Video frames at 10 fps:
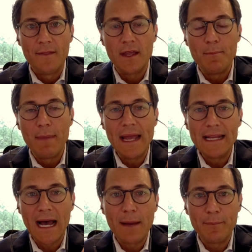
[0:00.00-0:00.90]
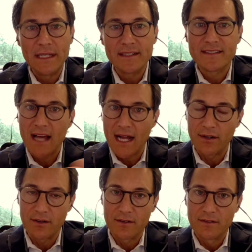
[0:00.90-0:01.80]
that may not be a
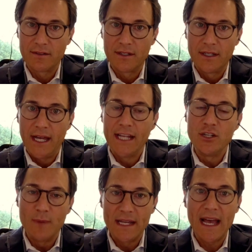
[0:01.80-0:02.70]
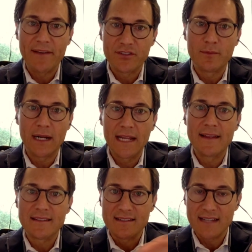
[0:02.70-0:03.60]
signer, and you may have somebody
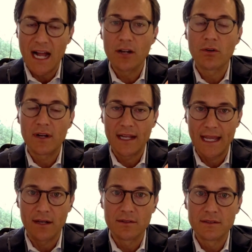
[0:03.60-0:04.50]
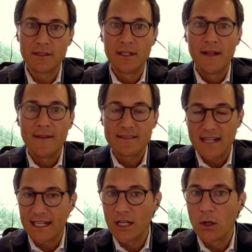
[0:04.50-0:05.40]
that's a signer on an account that's
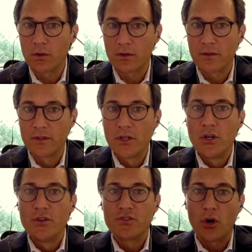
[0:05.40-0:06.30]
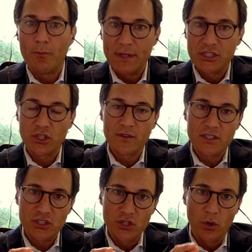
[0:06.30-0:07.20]
not an owner. So be sure
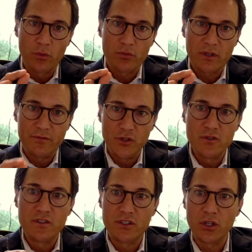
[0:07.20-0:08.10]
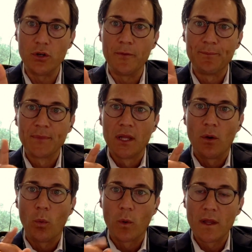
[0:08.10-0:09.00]
that you don't confuse the two.
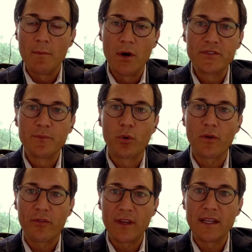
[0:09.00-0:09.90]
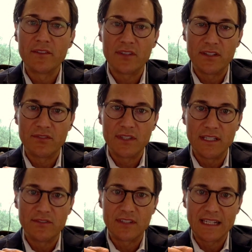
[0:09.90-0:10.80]
One of the most important things is,
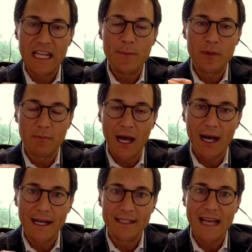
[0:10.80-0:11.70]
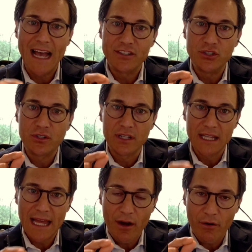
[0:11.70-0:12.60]
is to keep in mind as you
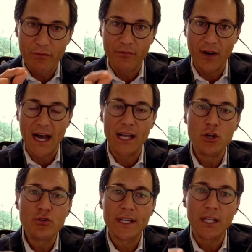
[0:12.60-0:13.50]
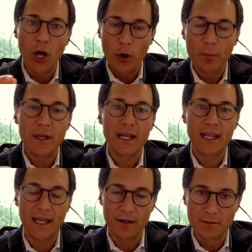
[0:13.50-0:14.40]
clarify who can open an
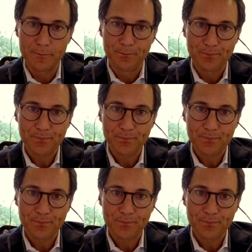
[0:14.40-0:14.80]
account,